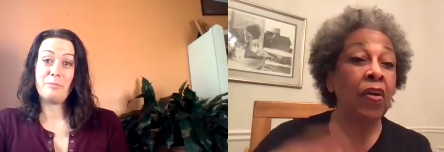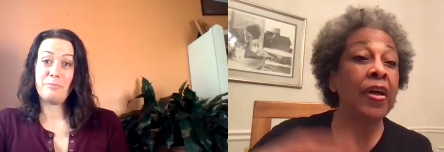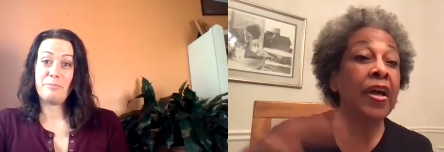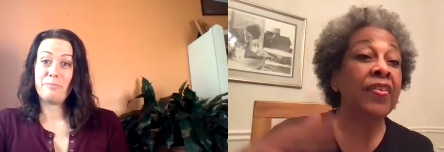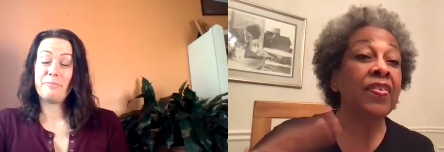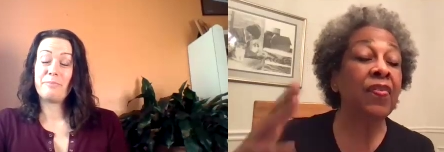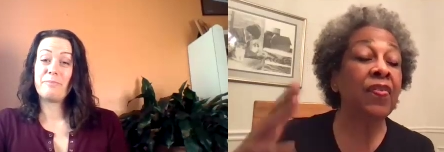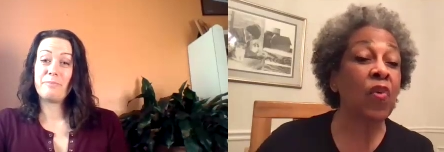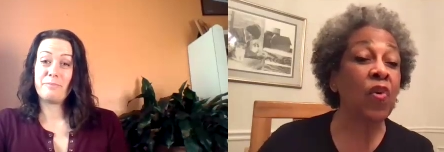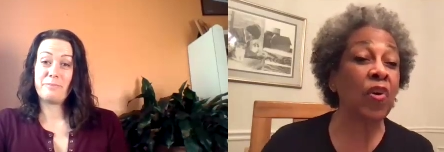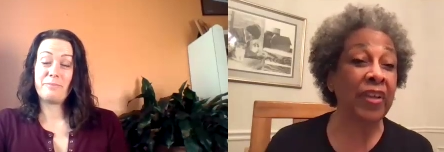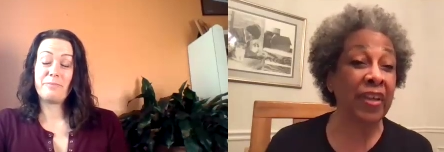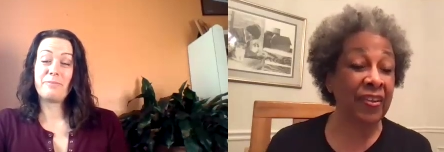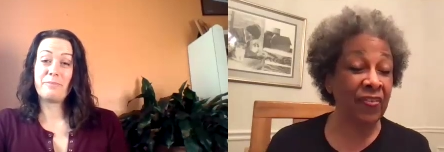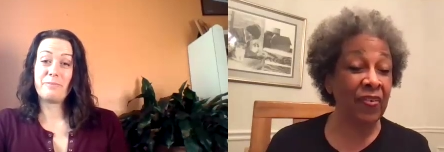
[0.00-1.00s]
Speaker 1: that's all a- kinds of
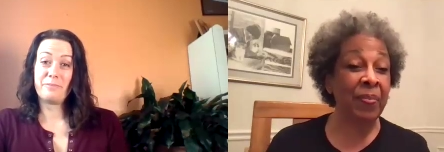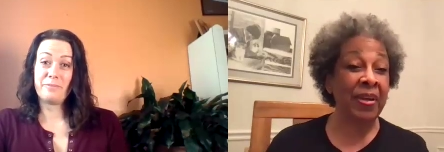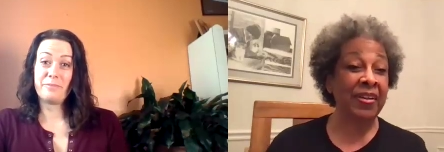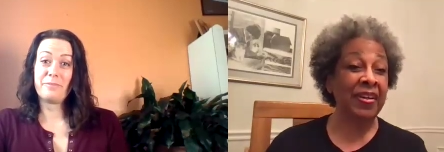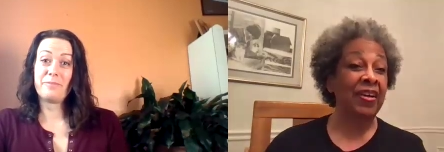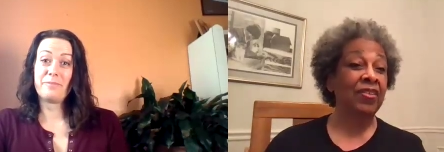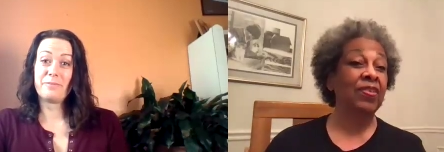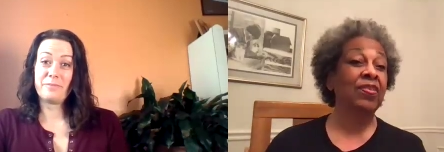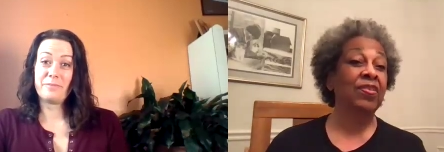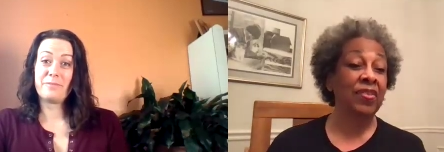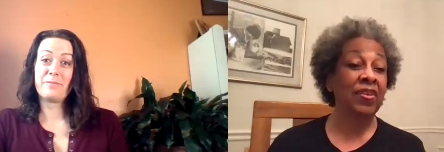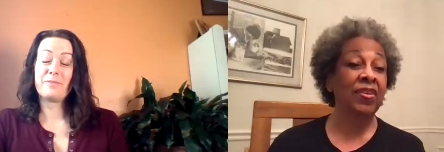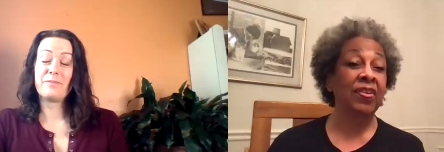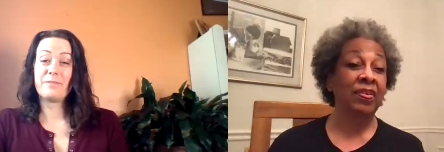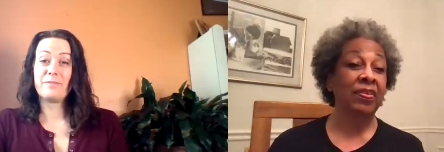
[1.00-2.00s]
warnings from my doctors,
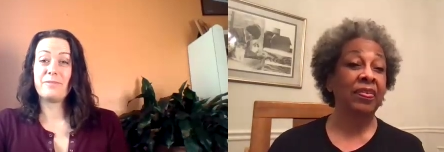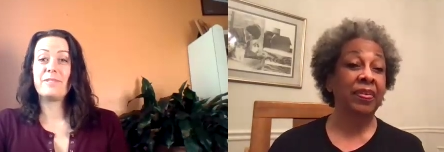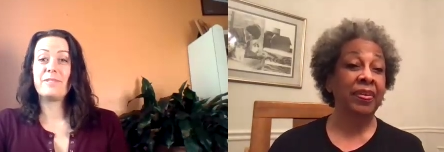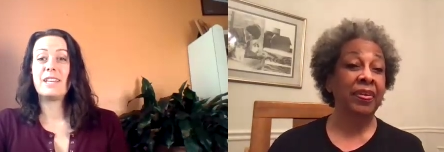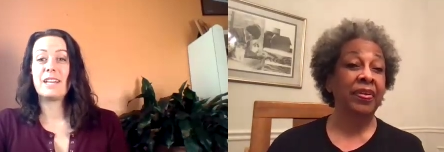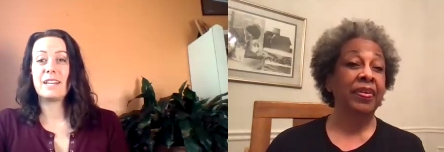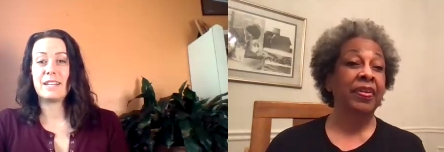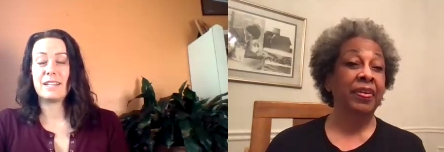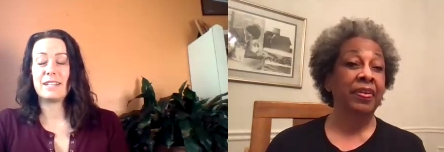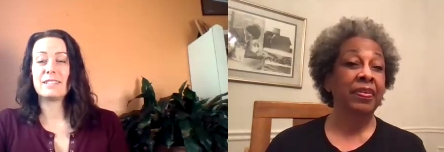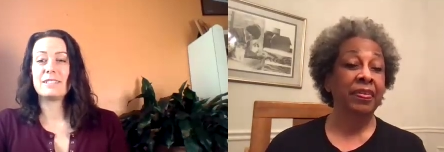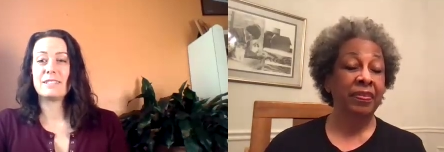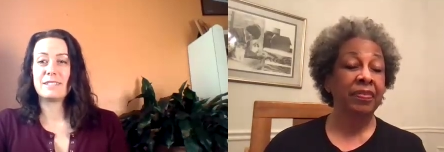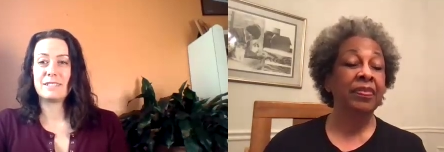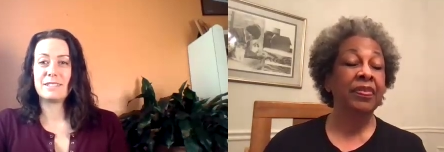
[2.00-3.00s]
you know.
Speaker 2: Yeah.
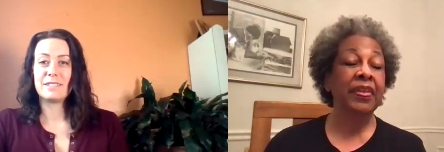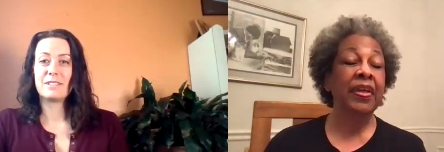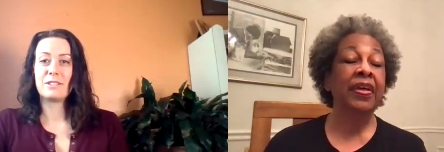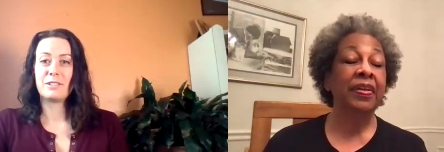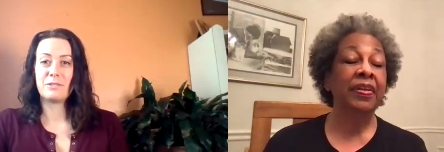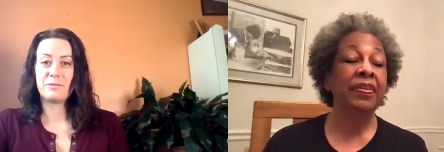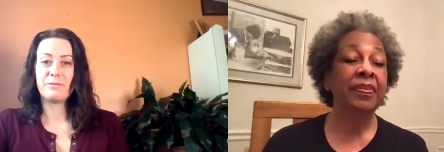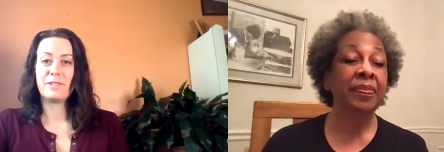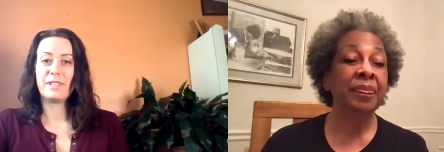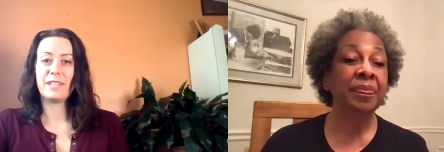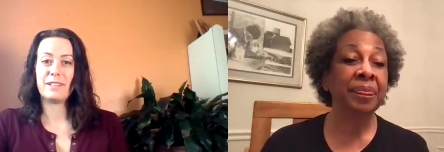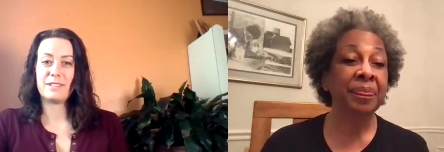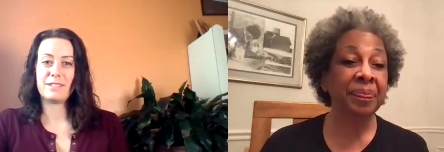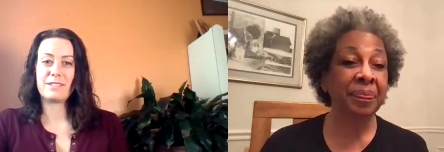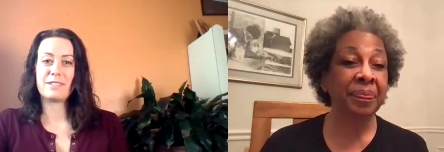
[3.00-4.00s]
Yeah.
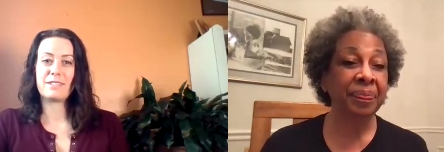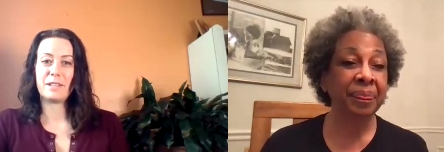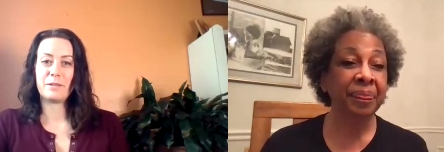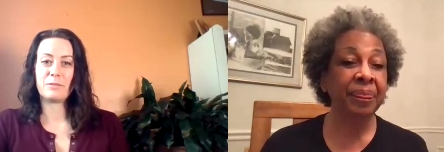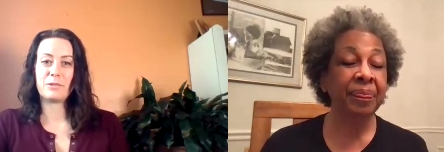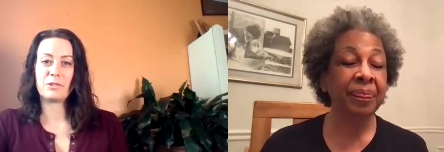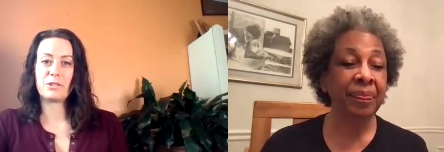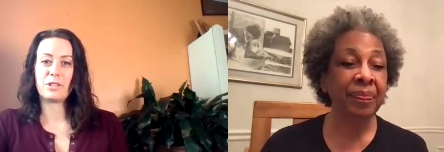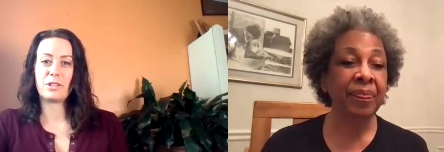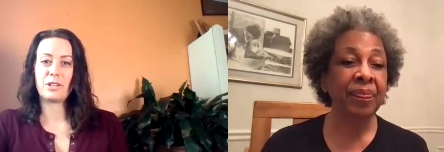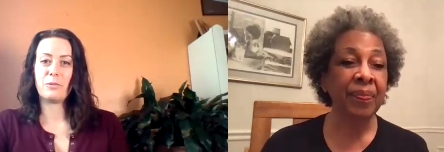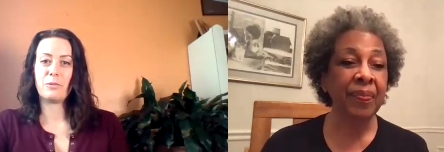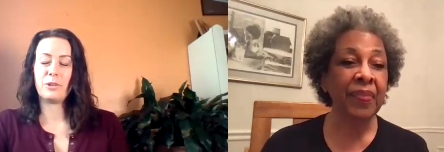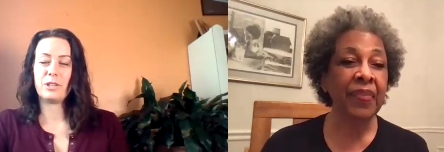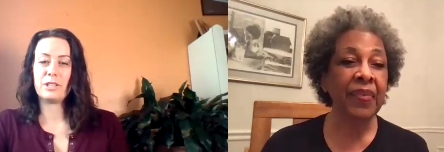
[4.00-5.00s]
Yes, I'm sure.
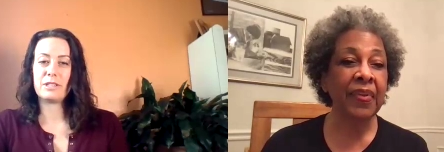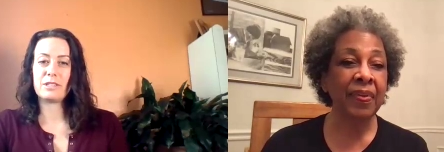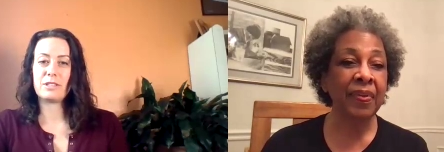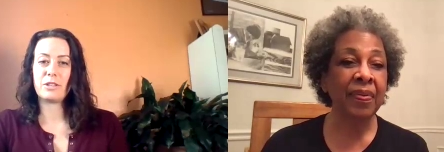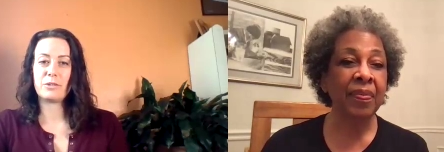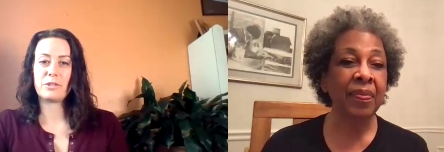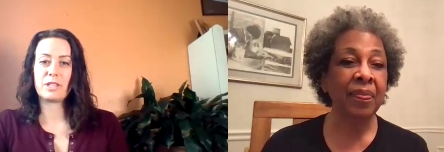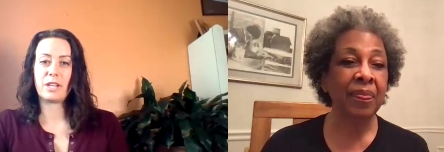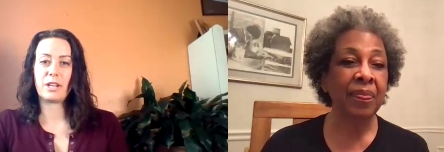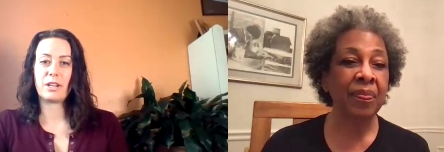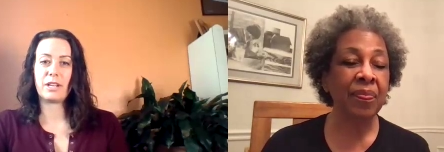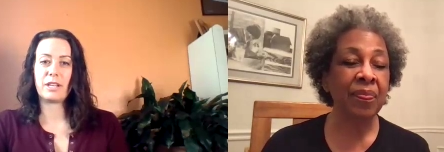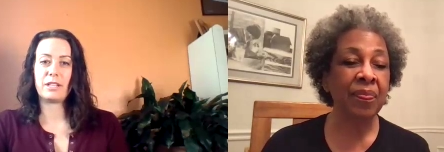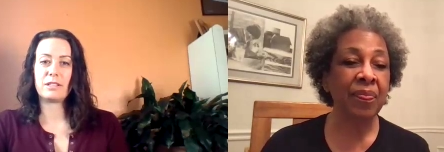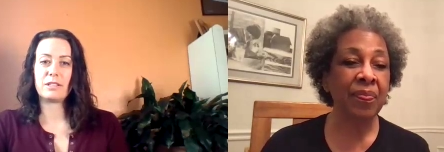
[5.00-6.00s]
Well, it's so
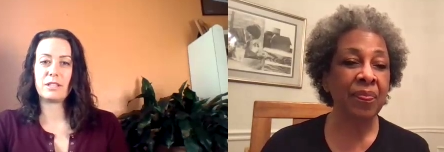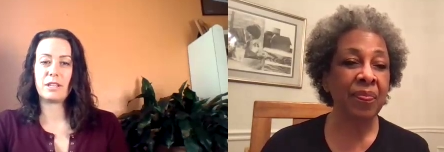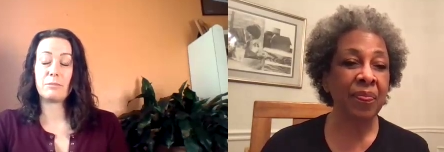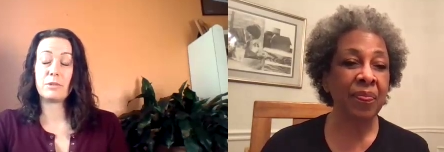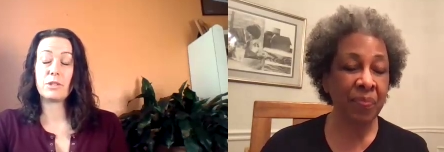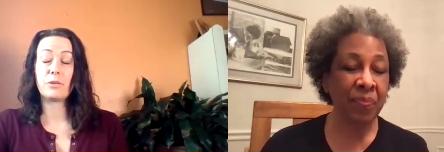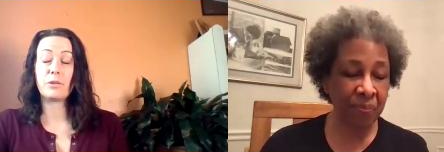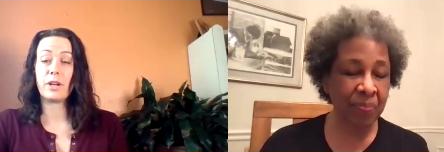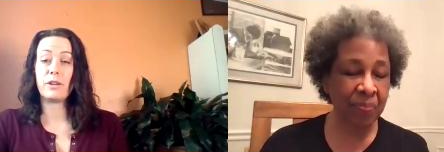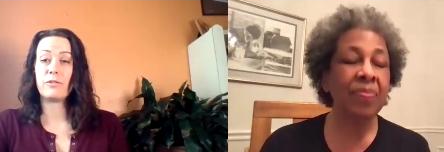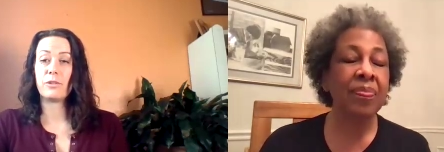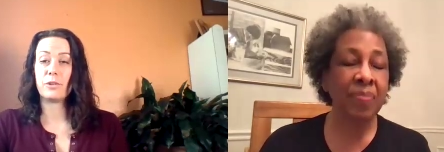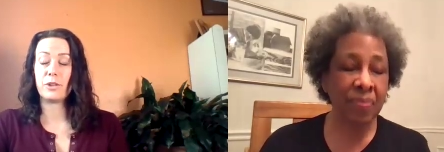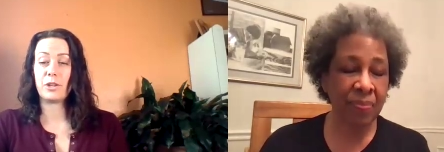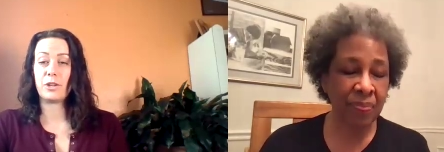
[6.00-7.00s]
scary. To, I'm so
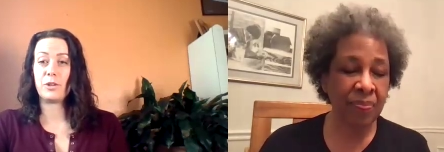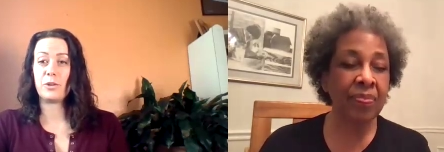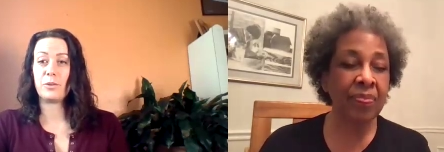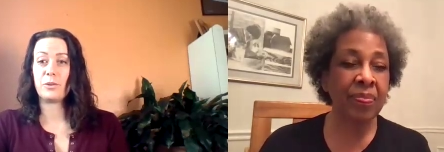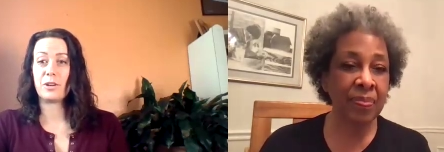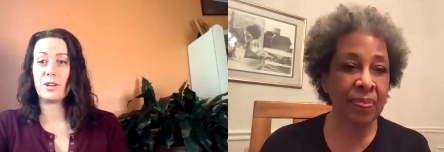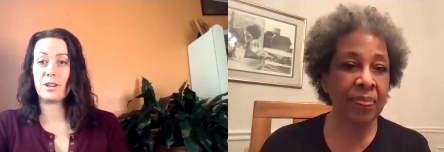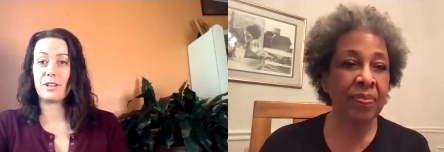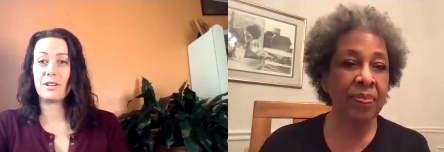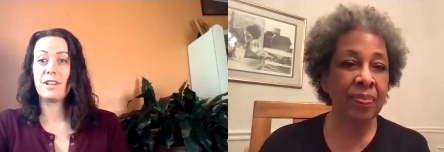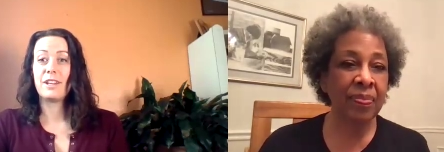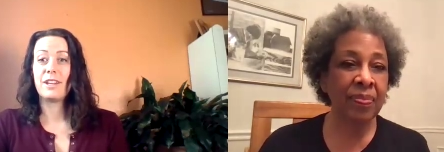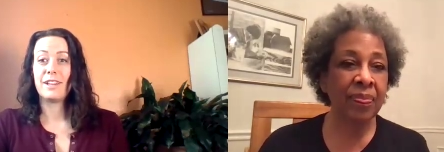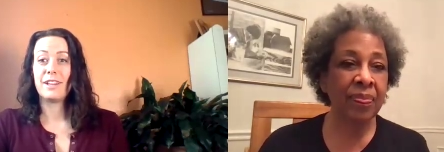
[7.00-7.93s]
grateful that you are